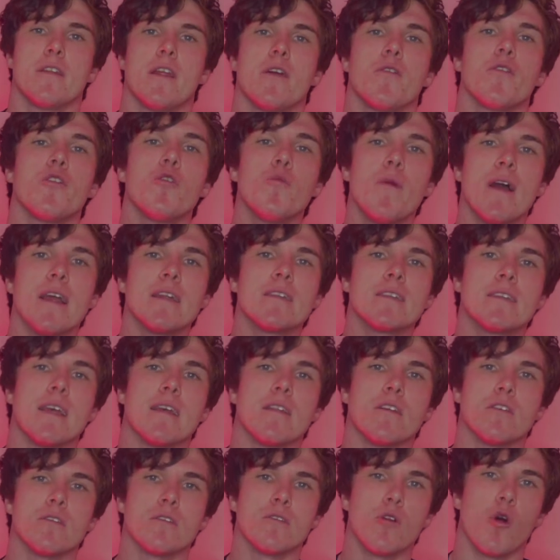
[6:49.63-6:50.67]
Now you might
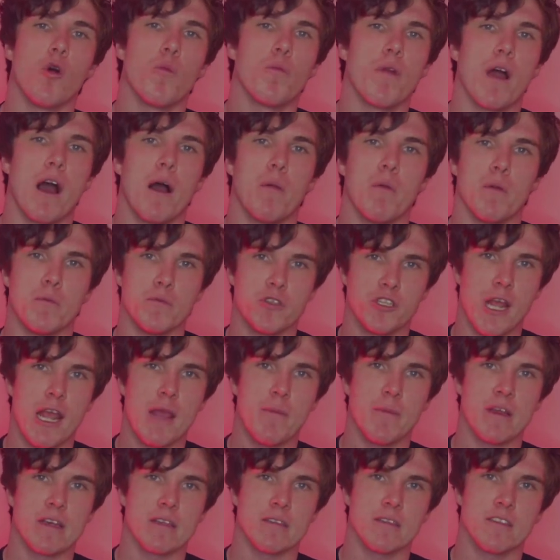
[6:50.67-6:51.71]
say there's no problem
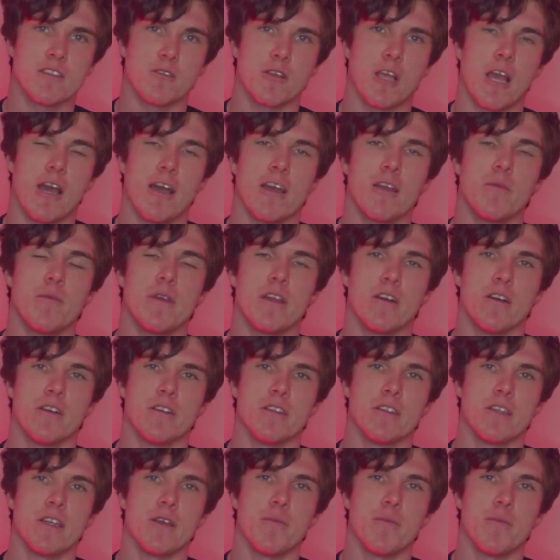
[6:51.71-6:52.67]
shaming this guy because